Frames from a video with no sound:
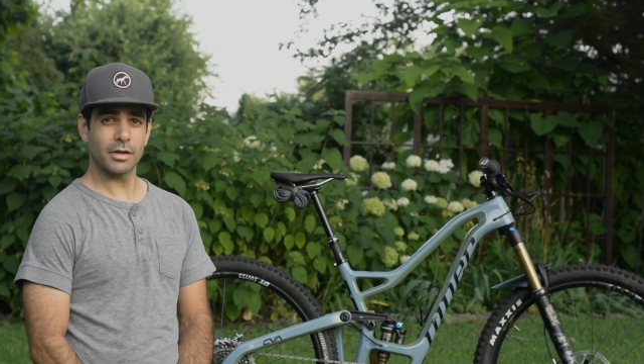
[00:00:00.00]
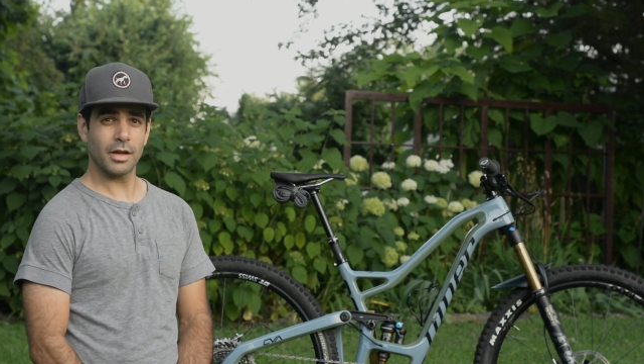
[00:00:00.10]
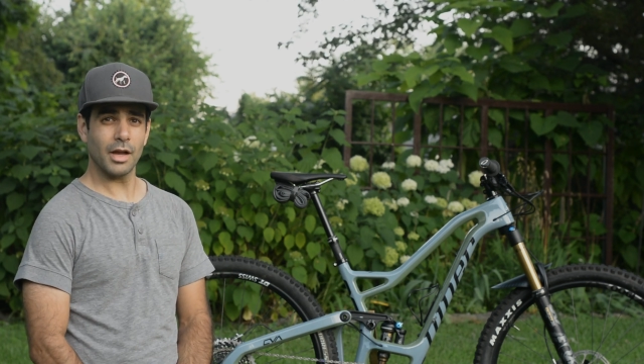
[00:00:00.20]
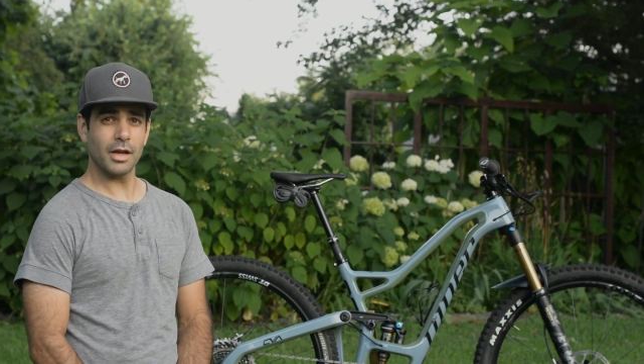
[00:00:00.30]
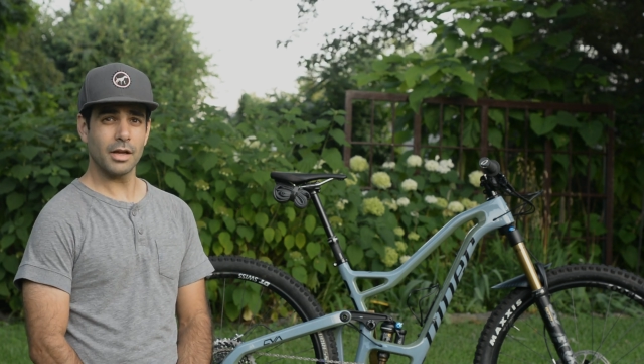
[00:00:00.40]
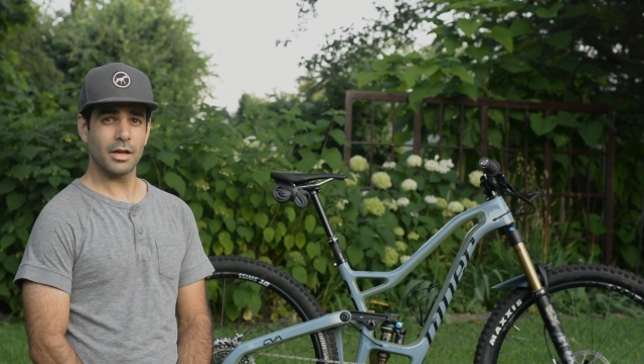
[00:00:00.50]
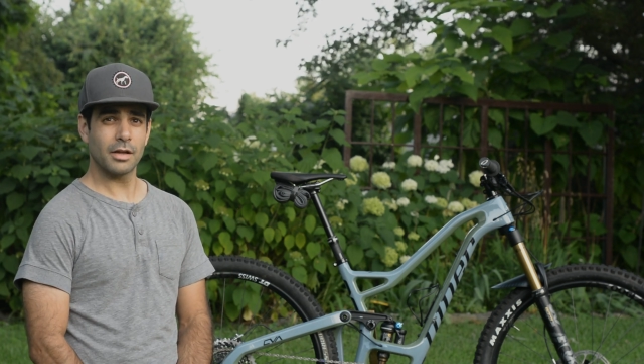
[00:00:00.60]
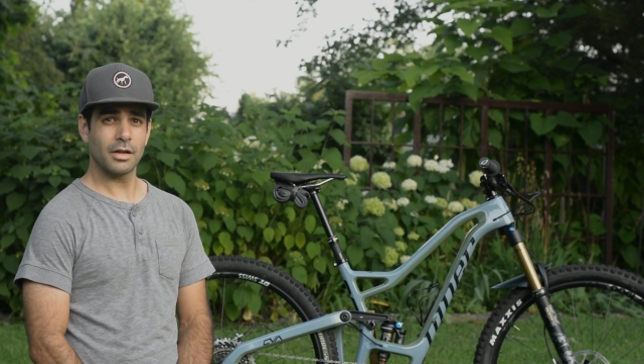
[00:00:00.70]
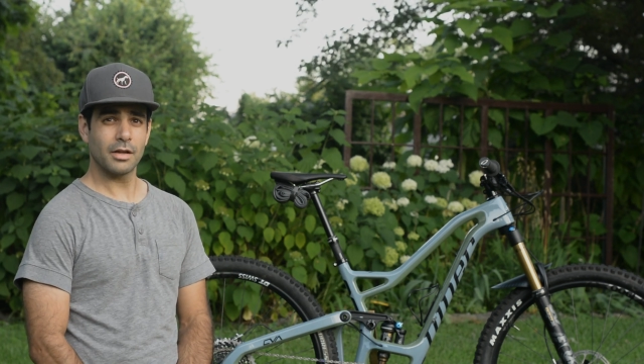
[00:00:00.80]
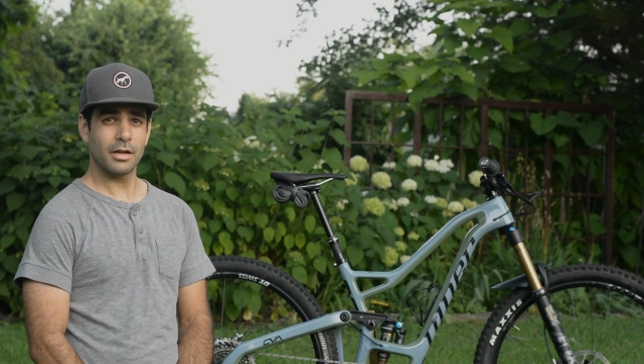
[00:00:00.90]
guy,
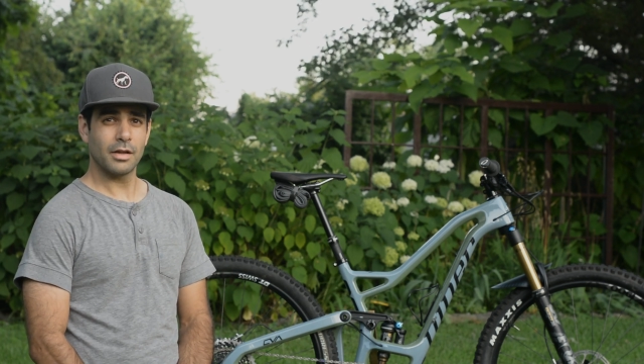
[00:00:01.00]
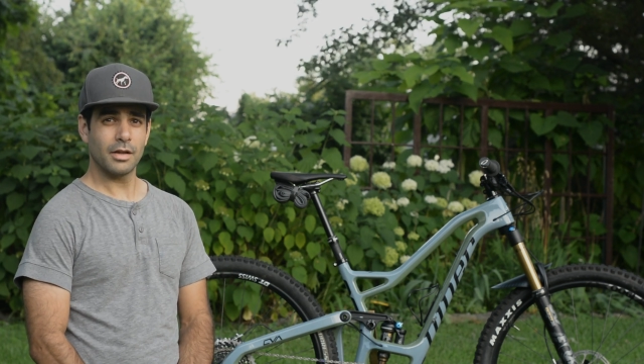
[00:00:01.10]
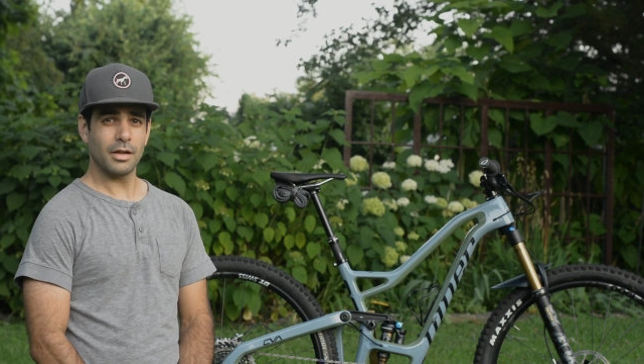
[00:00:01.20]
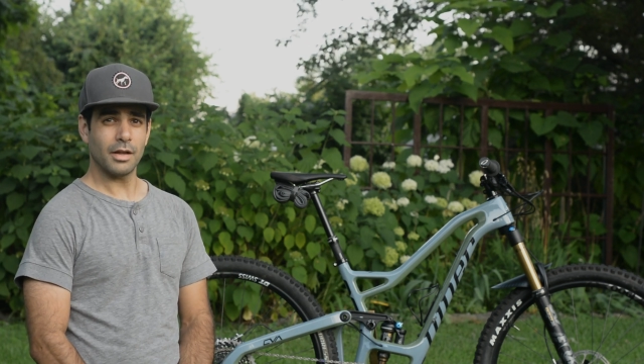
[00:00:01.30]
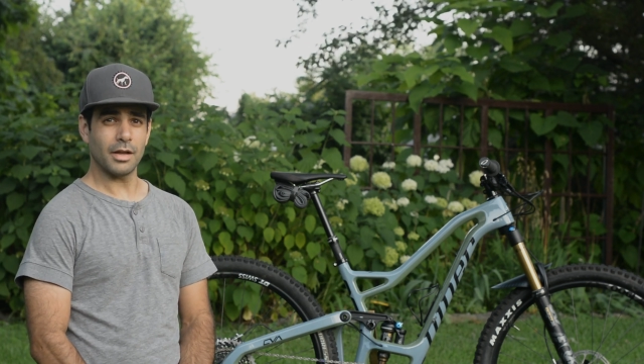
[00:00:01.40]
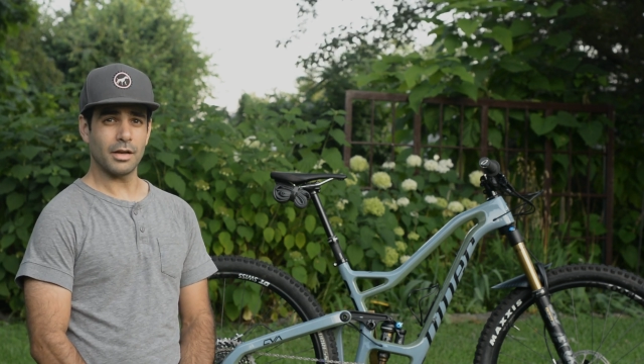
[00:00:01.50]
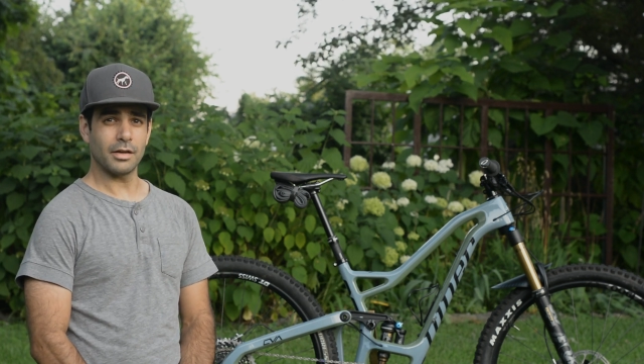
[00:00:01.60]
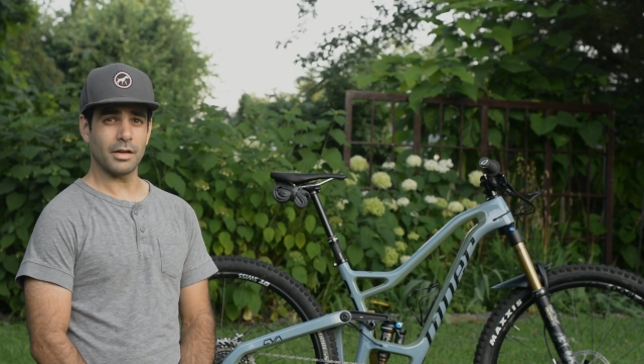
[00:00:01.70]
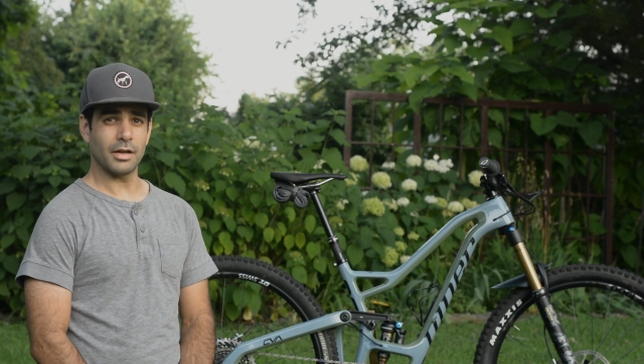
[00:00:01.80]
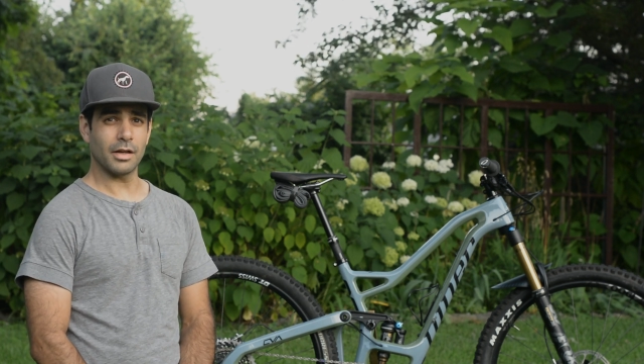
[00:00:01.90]
and